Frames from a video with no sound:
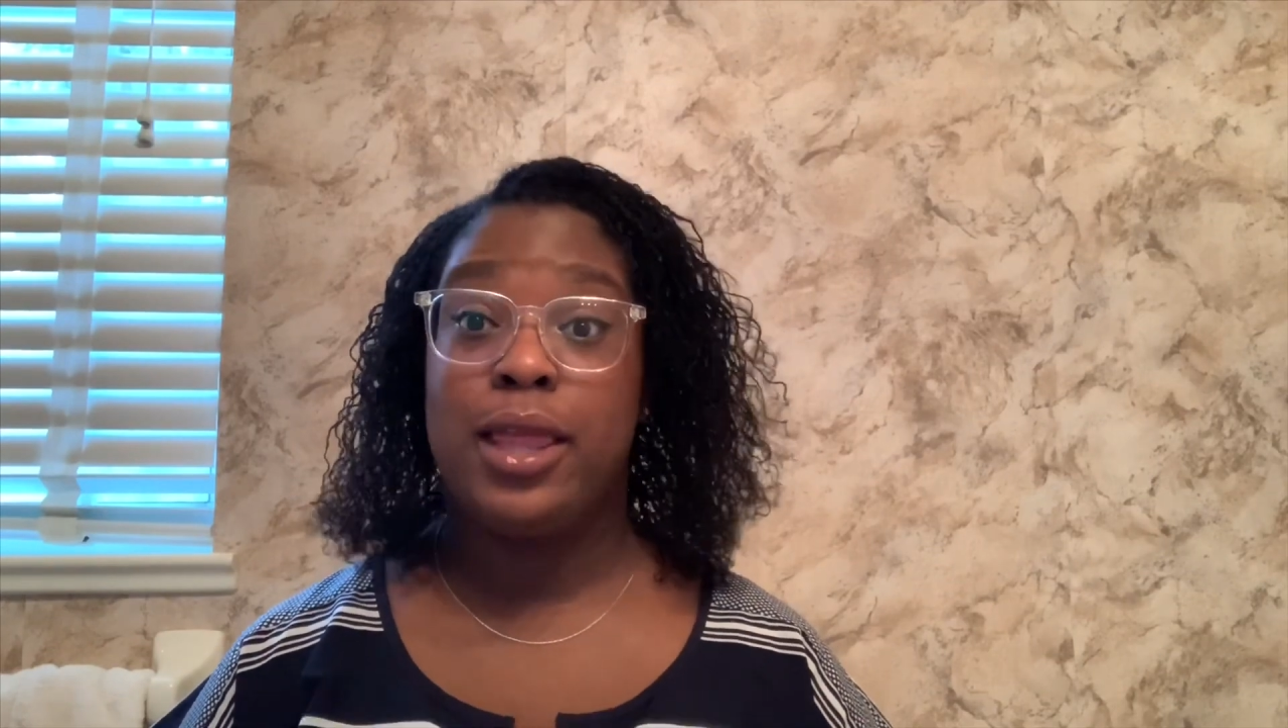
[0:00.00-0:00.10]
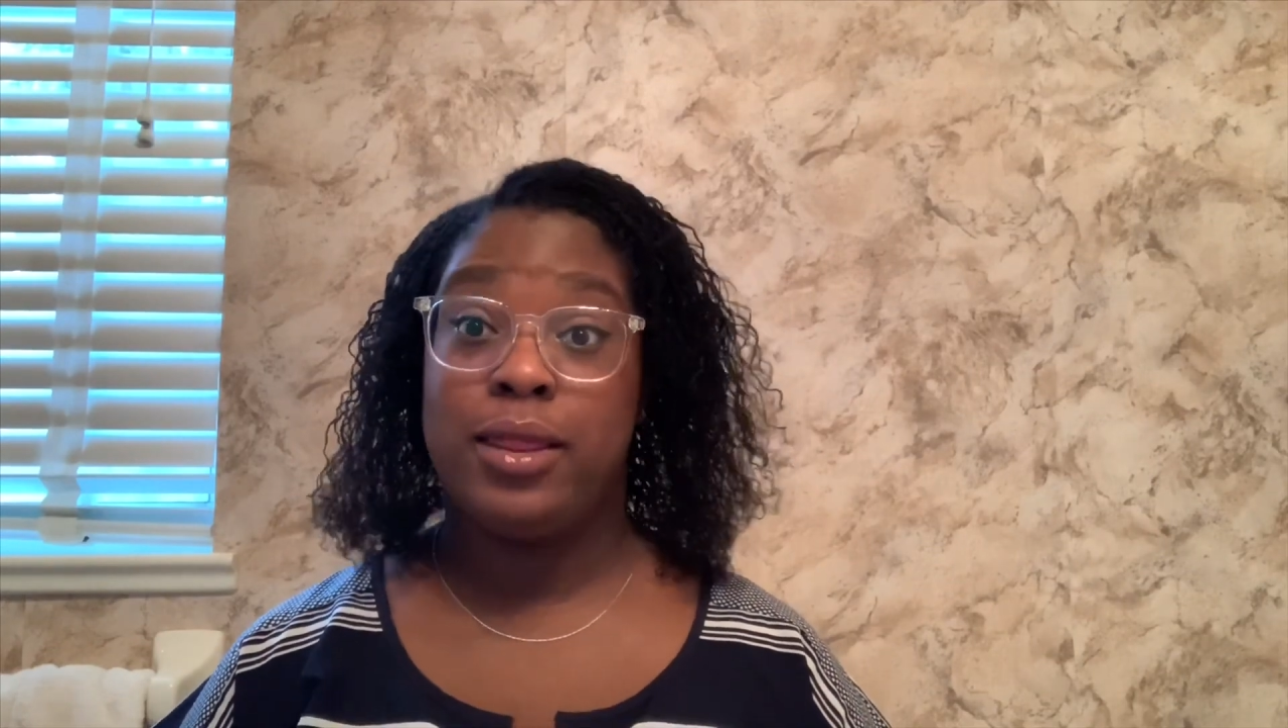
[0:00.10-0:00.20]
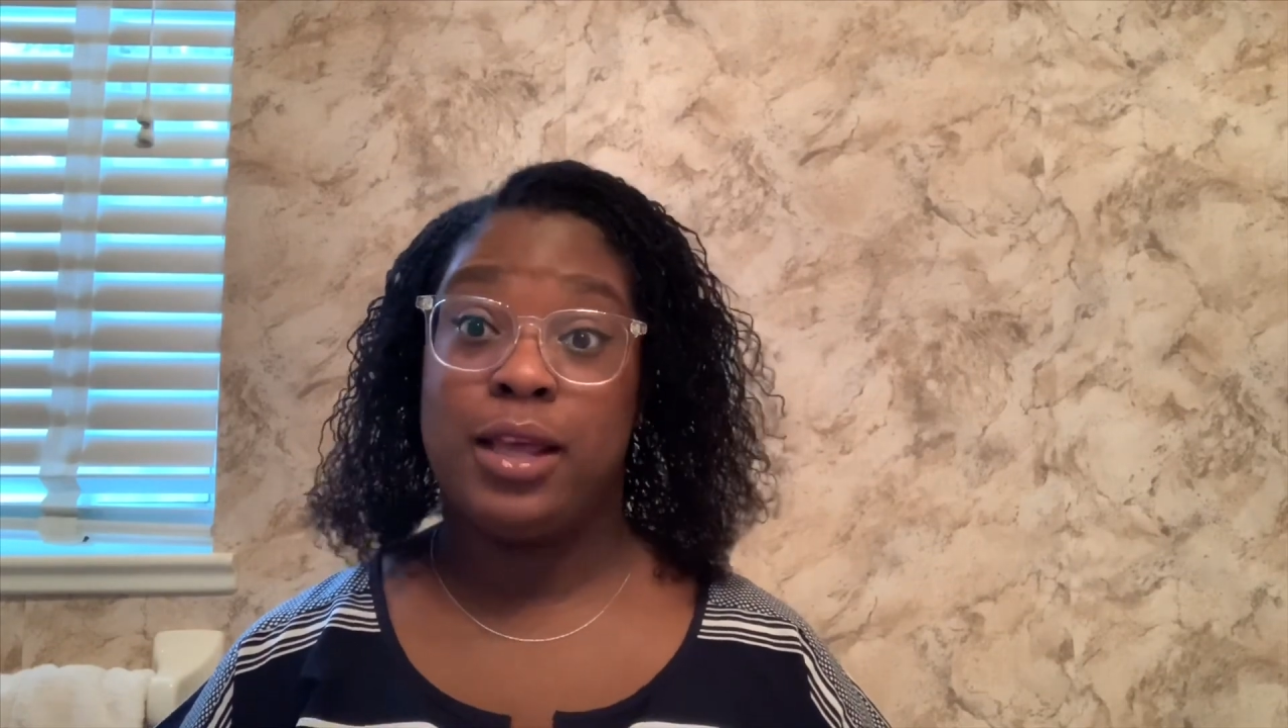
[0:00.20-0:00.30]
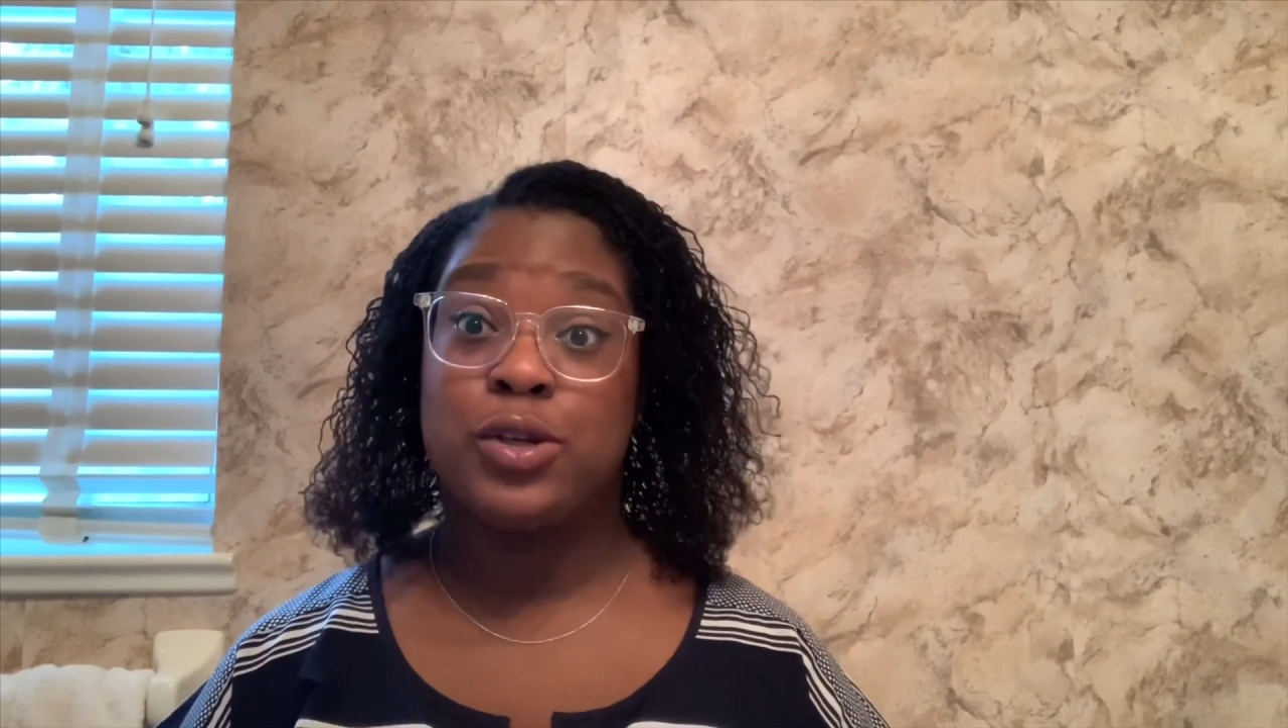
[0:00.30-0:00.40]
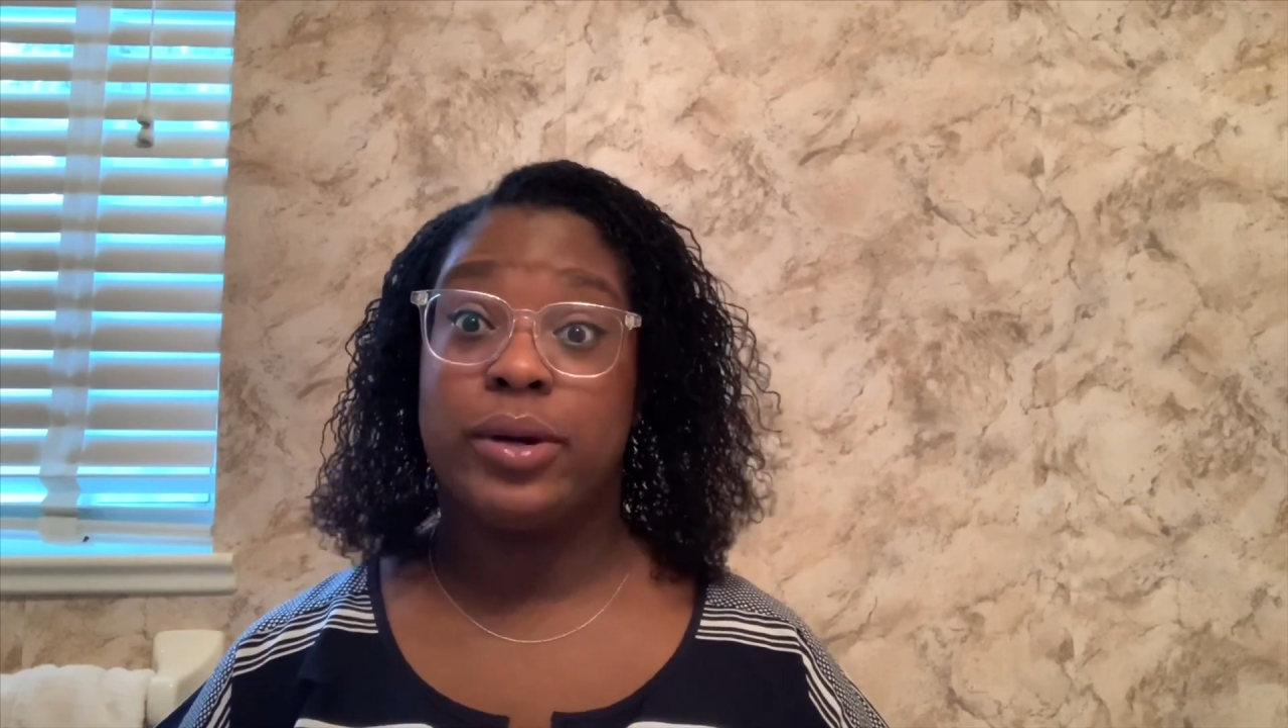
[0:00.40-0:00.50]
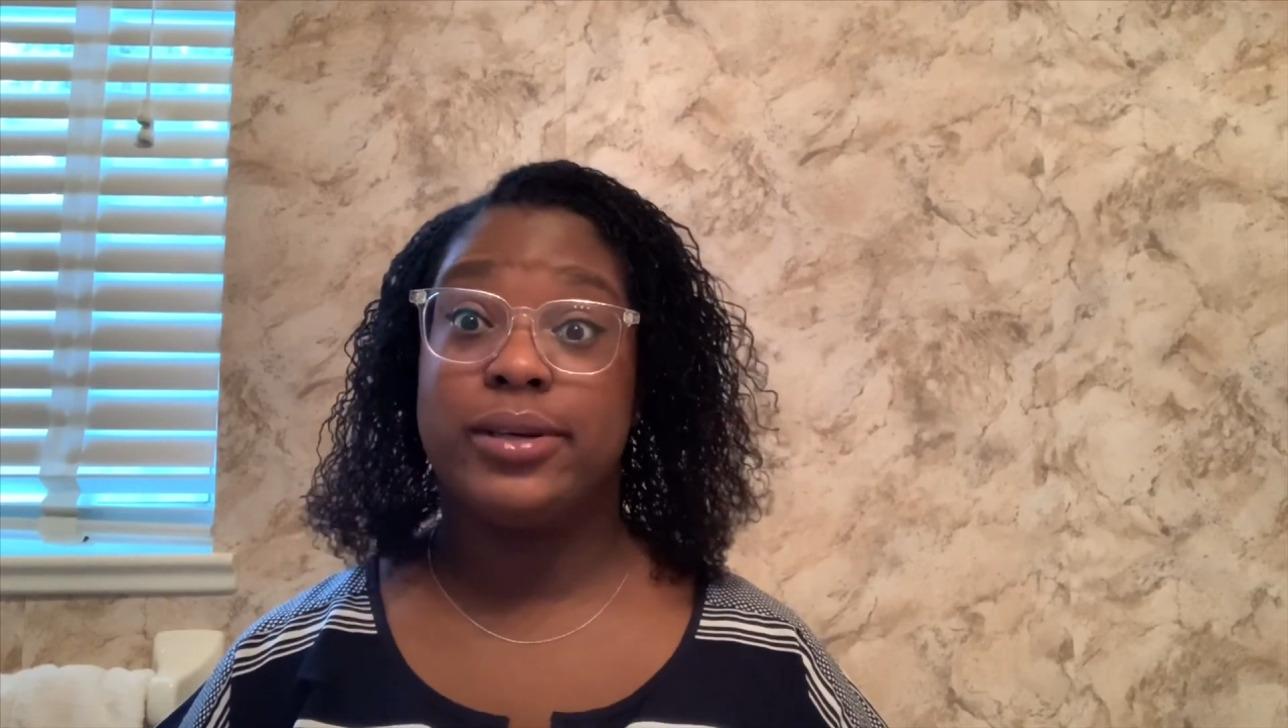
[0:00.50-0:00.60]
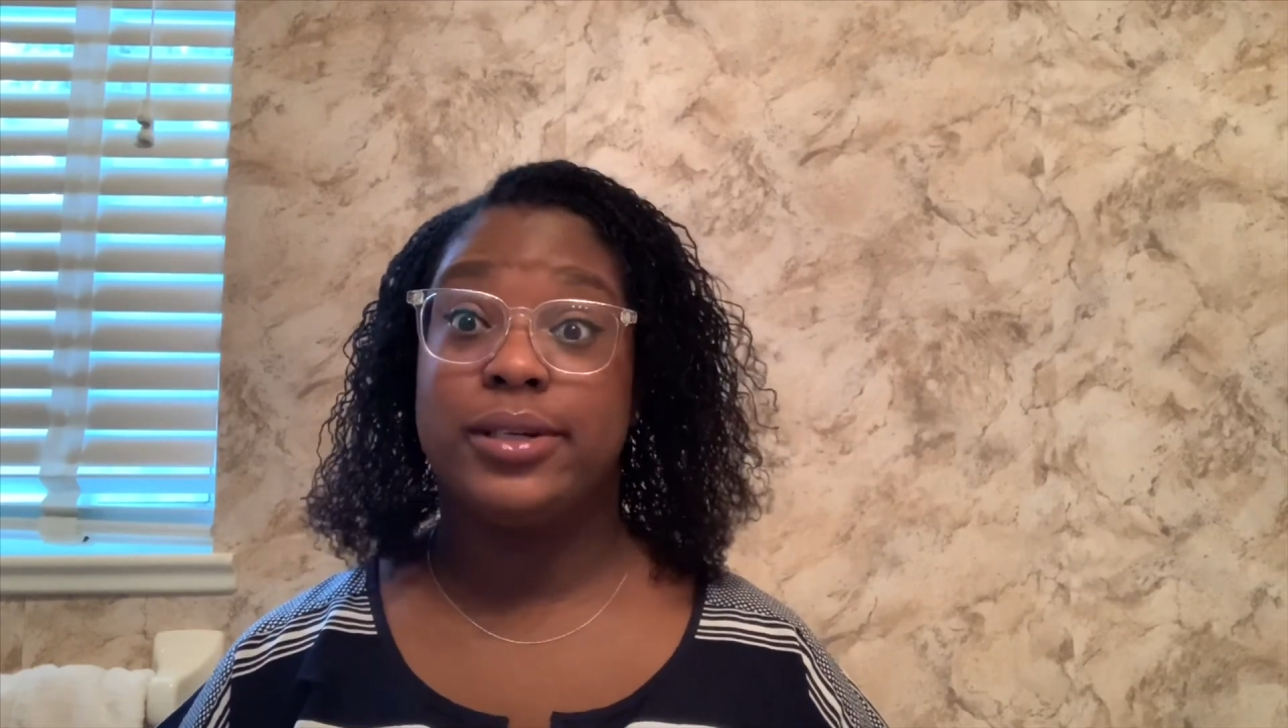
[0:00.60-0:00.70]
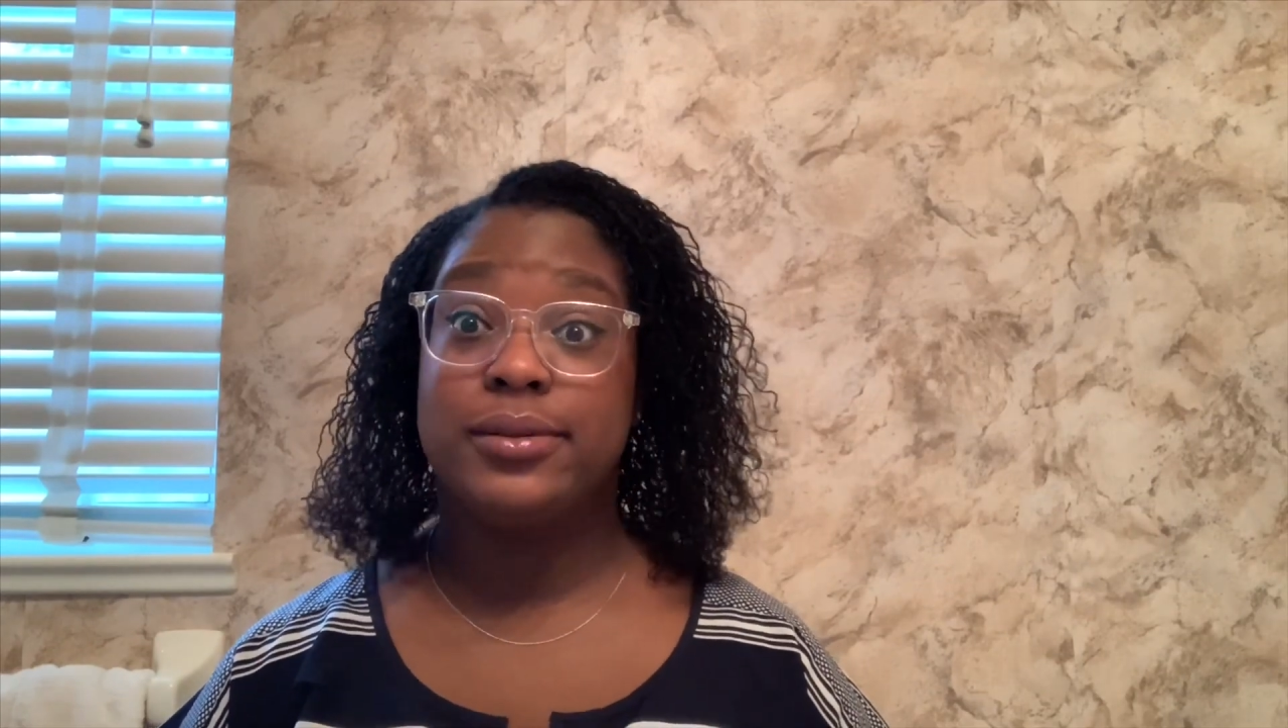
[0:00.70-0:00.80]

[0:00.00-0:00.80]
then they shrunk.